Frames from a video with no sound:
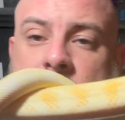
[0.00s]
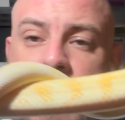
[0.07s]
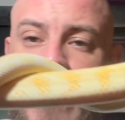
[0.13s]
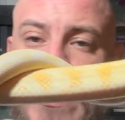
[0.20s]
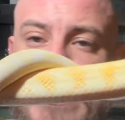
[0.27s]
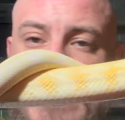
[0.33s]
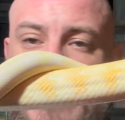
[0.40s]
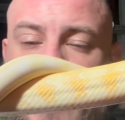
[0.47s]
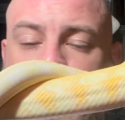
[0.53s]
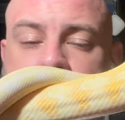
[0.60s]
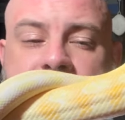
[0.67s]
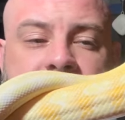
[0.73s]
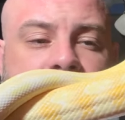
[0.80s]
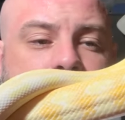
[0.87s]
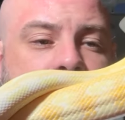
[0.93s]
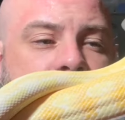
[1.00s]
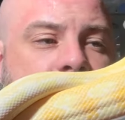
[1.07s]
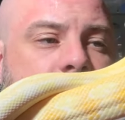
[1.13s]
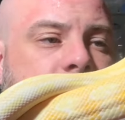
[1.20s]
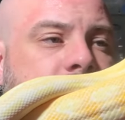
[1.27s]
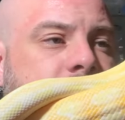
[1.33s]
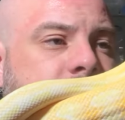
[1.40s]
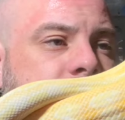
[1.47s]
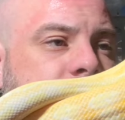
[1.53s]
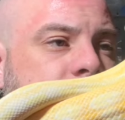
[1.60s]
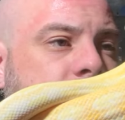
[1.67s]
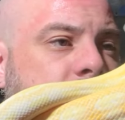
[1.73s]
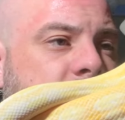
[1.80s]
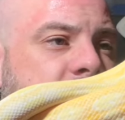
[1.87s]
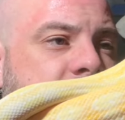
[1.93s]
bred this boy back to mom.
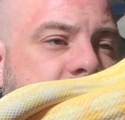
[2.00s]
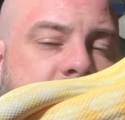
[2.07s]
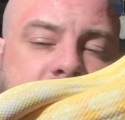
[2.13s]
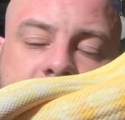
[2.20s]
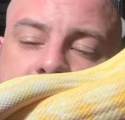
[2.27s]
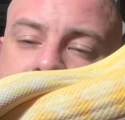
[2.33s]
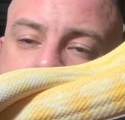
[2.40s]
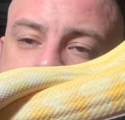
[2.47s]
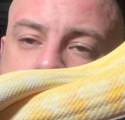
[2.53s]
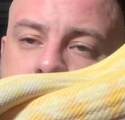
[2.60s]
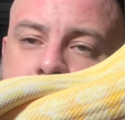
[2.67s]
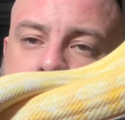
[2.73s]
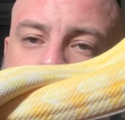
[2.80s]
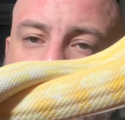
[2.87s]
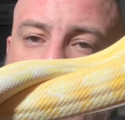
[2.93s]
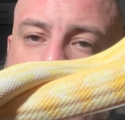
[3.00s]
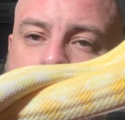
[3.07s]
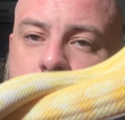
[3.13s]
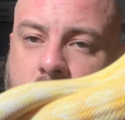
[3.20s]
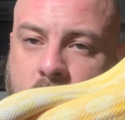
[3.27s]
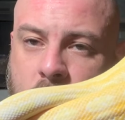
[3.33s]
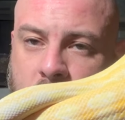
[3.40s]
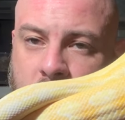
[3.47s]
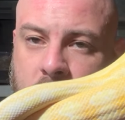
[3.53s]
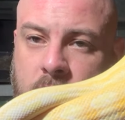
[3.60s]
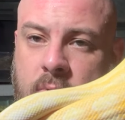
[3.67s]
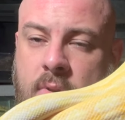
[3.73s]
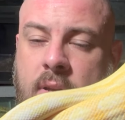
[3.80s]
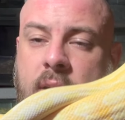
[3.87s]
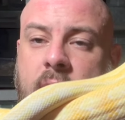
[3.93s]
He's a caramel
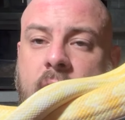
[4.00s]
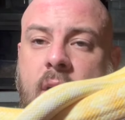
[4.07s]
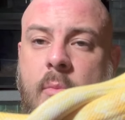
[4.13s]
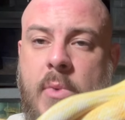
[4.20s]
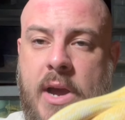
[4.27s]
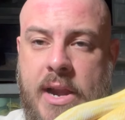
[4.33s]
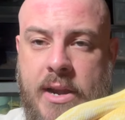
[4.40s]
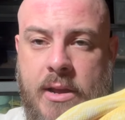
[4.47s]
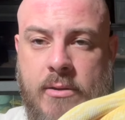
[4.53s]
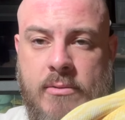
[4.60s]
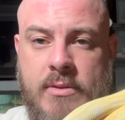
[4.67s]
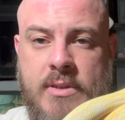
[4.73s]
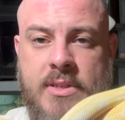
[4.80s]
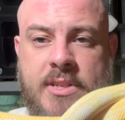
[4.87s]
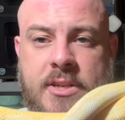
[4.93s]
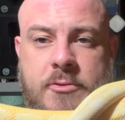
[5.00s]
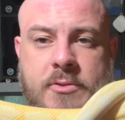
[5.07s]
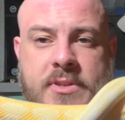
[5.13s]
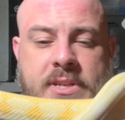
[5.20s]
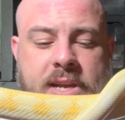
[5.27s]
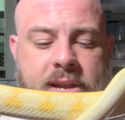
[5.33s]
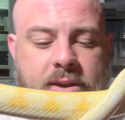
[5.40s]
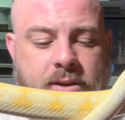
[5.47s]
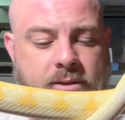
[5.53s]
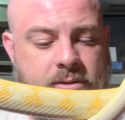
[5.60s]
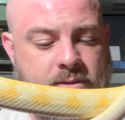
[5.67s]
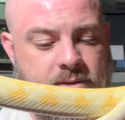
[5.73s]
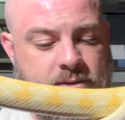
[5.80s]
albino citrus tiger.